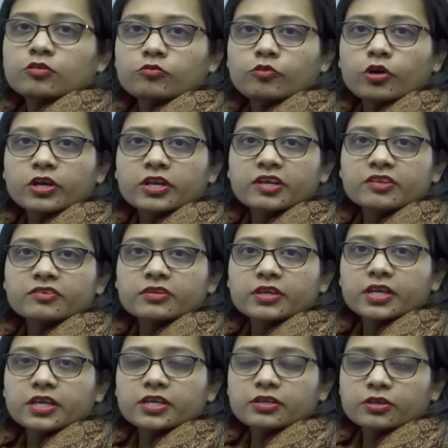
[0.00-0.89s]
So what does
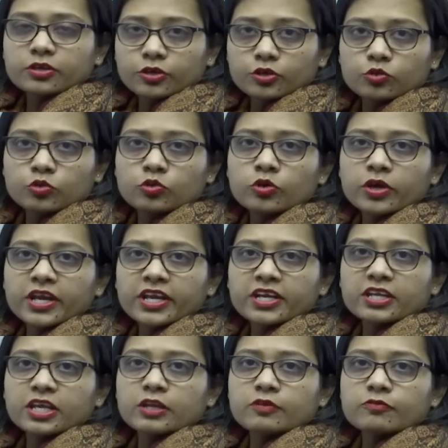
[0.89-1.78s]
it do?
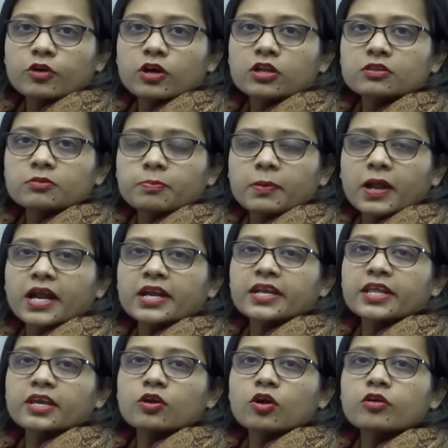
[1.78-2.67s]
It involves
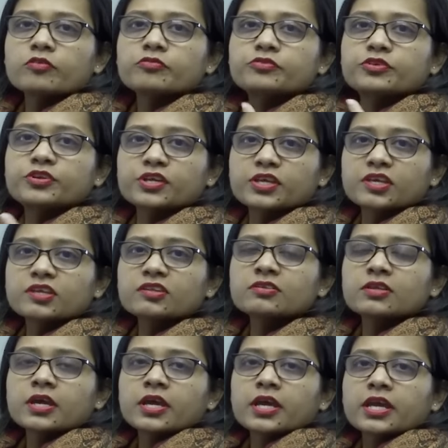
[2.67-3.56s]
planting of
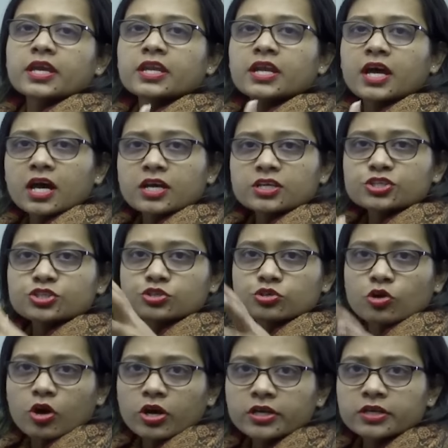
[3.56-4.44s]
trees in a
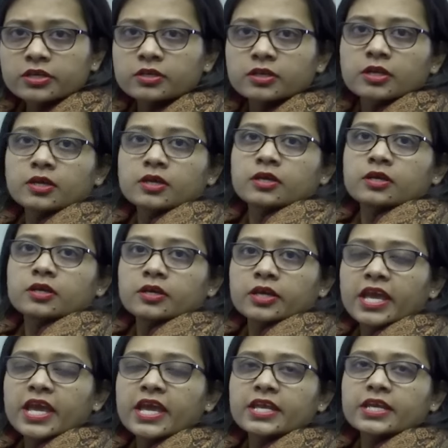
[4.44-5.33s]
short
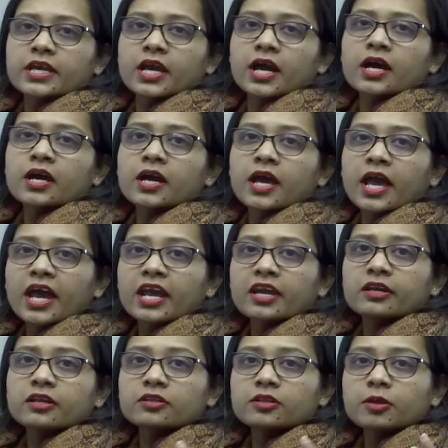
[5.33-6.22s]
area
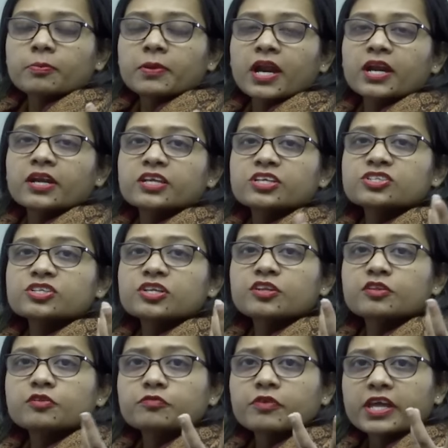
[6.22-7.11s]
and the
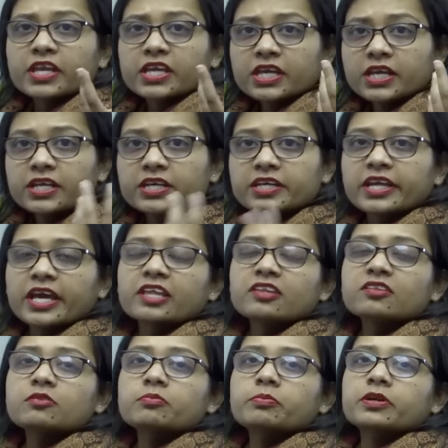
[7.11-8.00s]
plantation is very
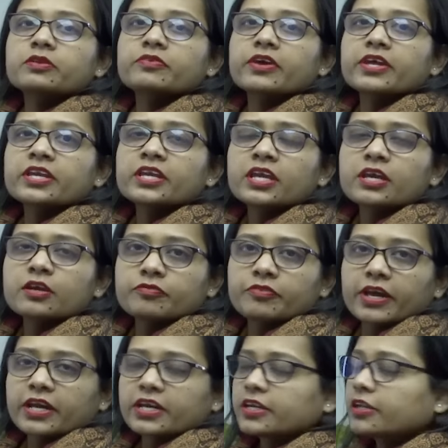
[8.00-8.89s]
dense but very
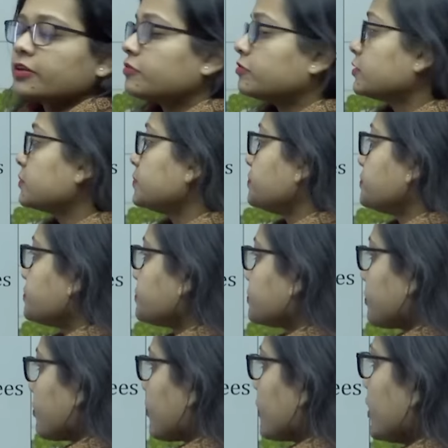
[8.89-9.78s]
effective.
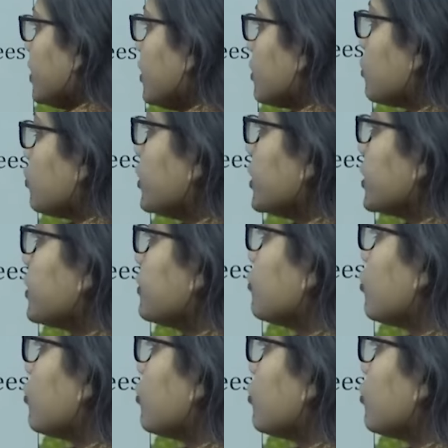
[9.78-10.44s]
So it